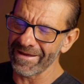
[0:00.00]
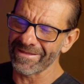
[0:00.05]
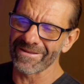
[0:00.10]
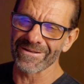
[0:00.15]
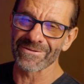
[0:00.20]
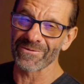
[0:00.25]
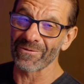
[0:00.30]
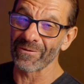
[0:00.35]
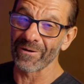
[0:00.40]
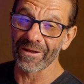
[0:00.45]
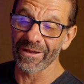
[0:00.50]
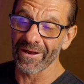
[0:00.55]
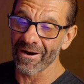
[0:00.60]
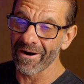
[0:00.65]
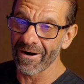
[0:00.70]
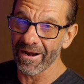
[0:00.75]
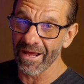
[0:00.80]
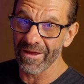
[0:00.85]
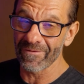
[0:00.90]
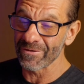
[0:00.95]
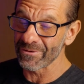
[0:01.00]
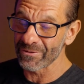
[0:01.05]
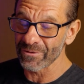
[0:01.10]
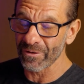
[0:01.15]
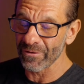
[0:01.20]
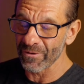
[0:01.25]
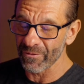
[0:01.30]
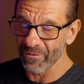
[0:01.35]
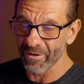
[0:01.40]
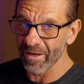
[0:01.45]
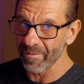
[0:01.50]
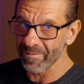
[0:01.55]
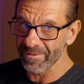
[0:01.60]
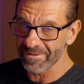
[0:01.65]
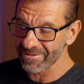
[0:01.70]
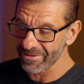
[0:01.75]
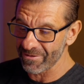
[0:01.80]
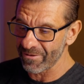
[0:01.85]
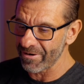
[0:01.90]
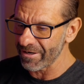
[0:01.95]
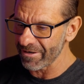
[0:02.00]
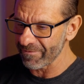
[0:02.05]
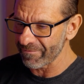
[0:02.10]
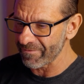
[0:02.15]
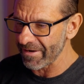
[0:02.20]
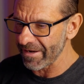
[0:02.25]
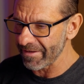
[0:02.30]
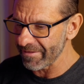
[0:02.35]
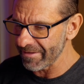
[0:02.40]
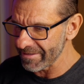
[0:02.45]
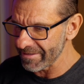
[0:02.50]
make this really hard. I even told the rep, it's so hard to find